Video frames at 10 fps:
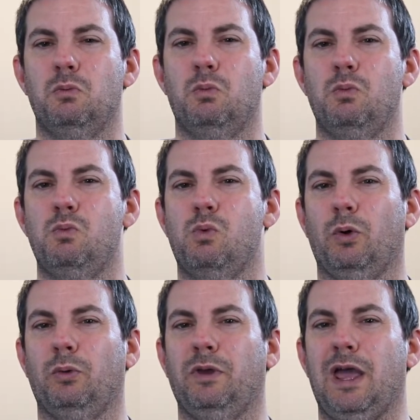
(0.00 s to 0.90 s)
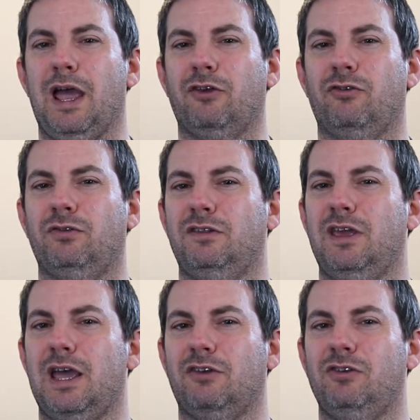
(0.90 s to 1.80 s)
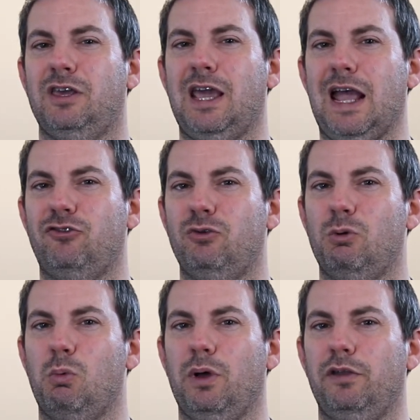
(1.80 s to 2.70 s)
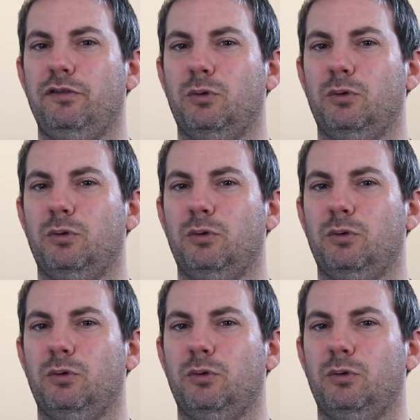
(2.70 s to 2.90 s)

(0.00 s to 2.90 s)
Did they actually catch who it was,